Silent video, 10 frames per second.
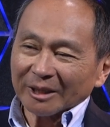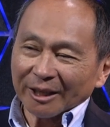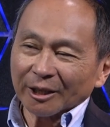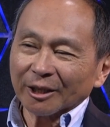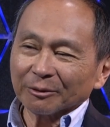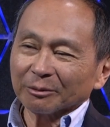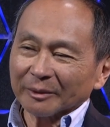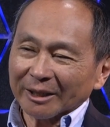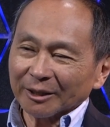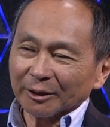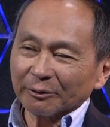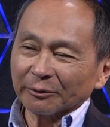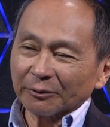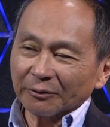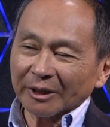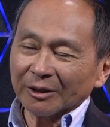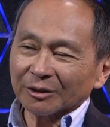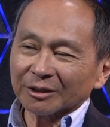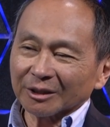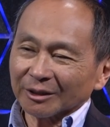take heart from that, and if it
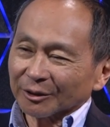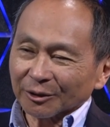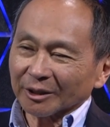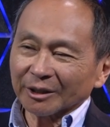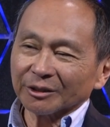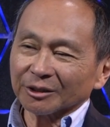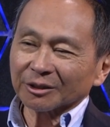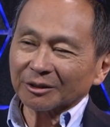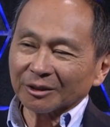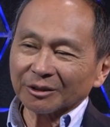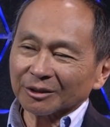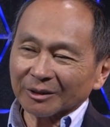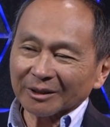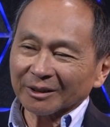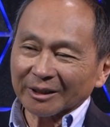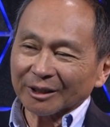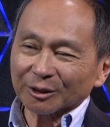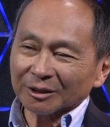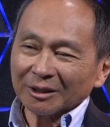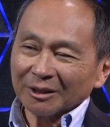fails, uh, they're going to get discouraged. So I think
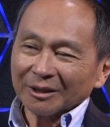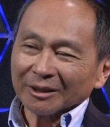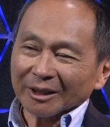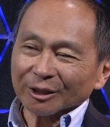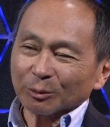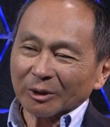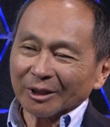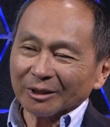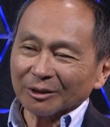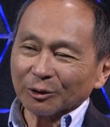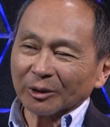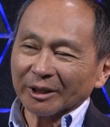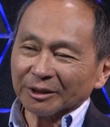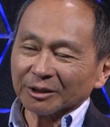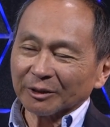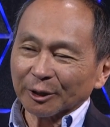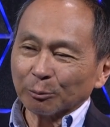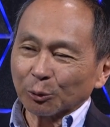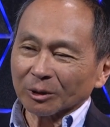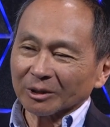that's, that's why Ukraine is a very
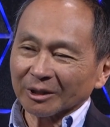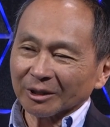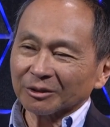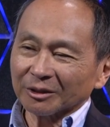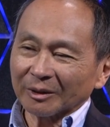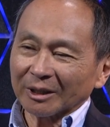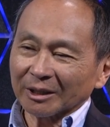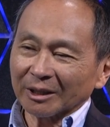important country right